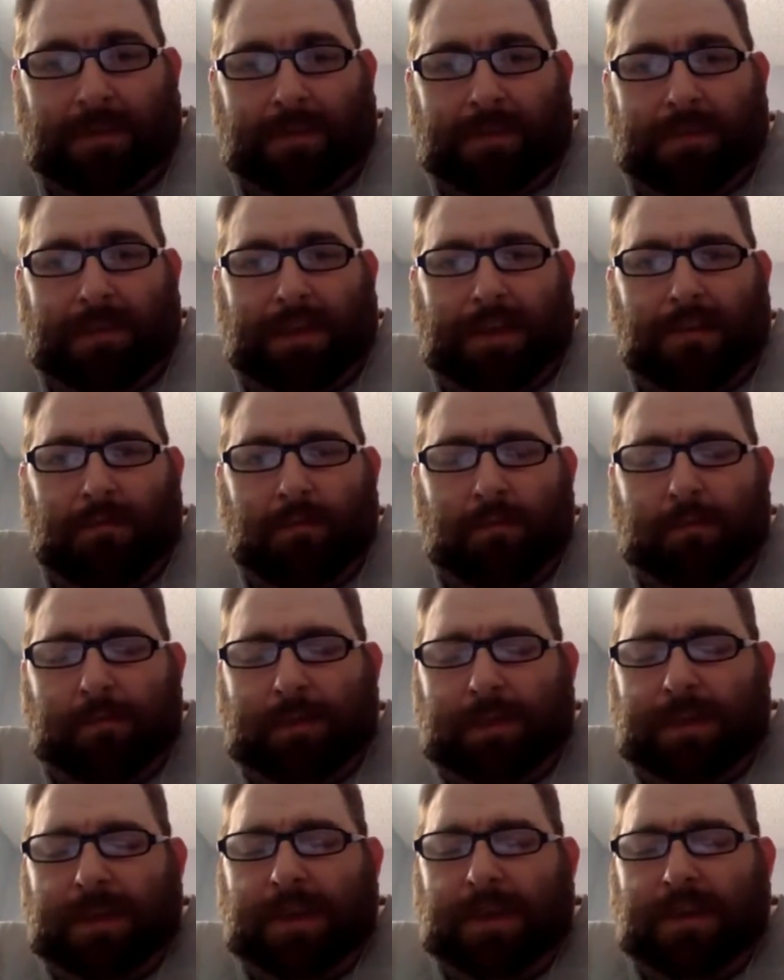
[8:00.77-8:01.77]
And that would
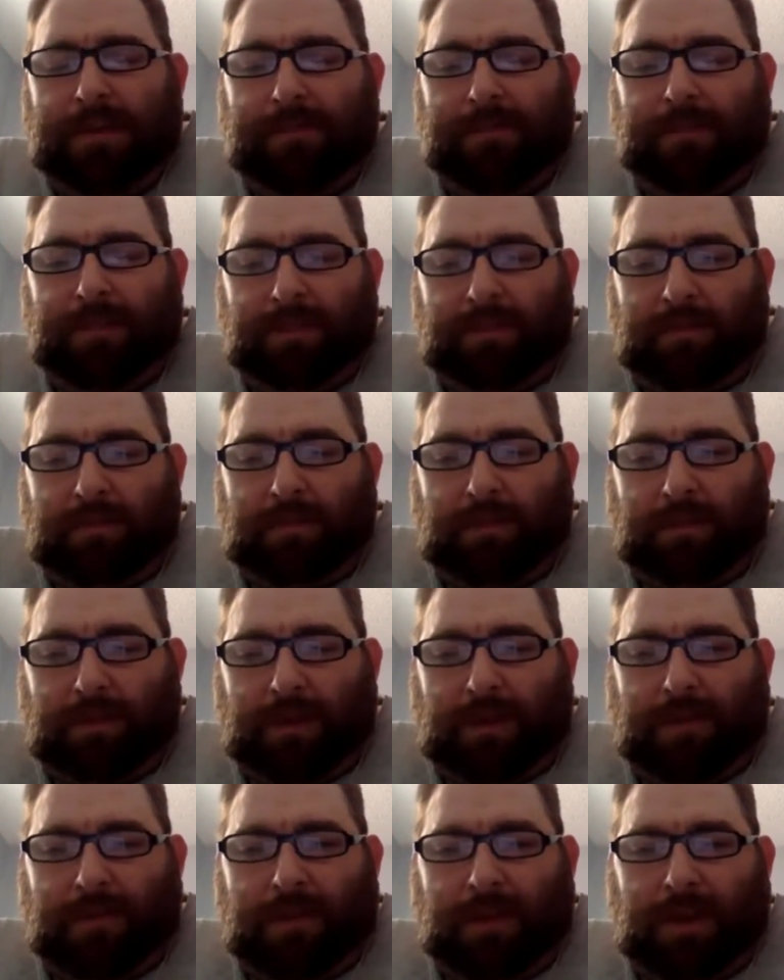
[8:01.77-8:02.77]
be where
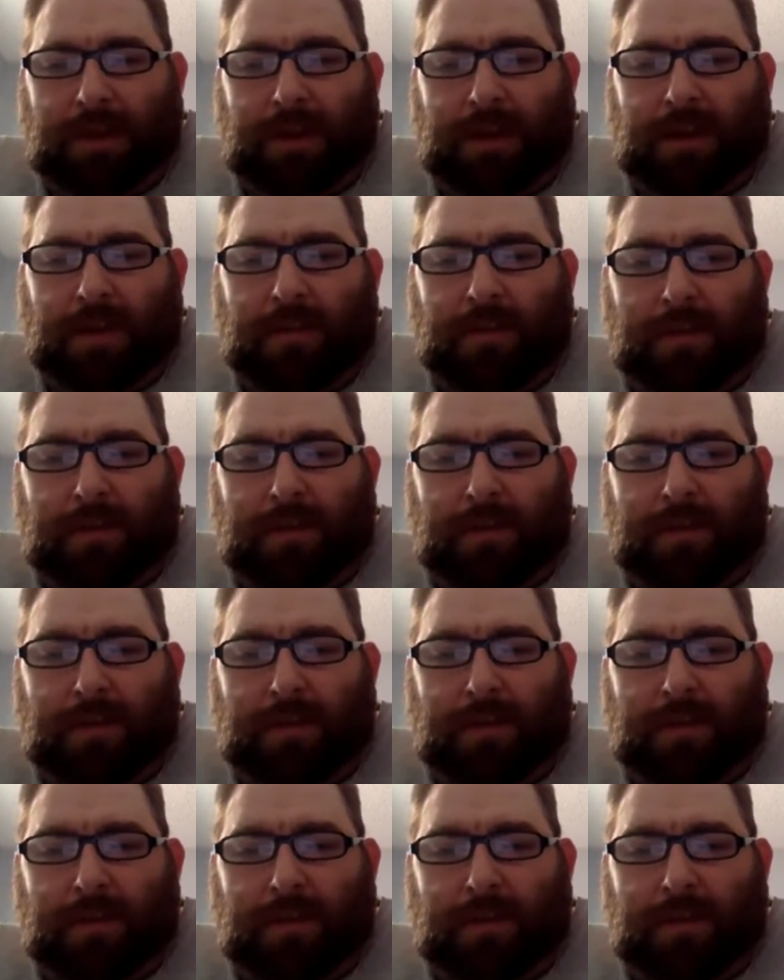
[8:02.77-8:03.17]
I've got to go.